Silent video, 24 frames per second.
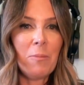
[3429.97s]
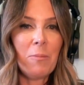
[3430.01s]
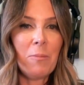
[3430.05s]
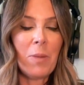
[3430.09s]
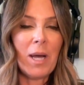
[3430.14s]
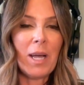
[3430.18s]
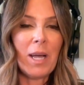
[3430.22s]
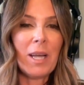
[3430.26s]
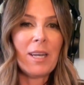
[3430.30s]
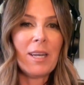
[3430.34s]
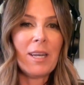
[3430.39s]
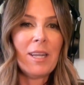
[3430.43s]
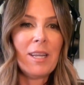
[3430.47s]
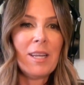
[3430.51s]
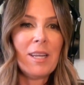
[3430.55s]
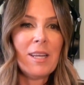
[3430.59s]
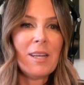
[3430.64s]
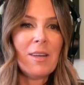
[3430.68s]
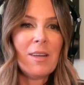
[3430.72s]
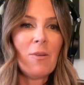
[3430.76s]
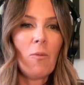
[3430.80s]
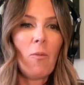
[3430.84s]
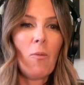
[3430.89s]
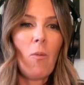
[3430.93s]
But
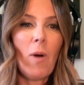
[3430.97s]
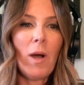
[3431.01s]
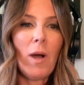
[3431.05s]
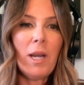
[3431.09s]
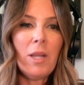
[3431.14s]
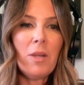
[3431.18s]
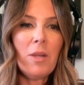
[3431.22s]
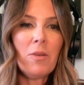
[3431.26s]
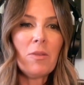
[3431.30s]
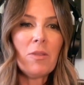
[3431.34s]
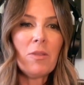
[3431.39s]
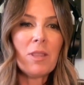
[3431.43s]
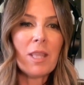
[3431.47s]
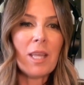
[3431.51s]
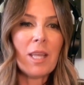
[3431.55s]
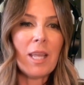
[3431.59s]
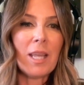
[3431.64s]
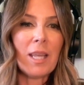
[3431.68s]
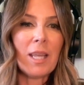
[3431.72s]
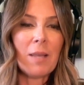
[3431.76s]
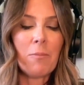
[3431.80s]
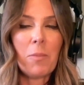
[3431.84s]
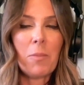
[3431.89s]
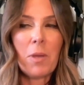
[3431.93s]
what do you
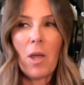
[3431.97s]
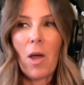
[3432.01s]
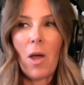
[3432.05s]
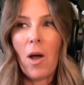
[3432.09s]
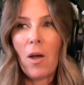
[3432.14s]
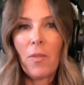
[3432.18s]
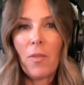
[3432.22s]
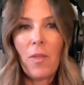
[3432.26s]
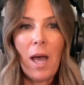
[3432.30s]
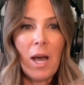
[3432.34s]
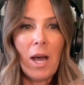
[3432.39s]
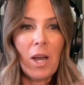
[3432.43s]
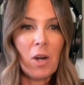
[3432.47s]
think beyond that,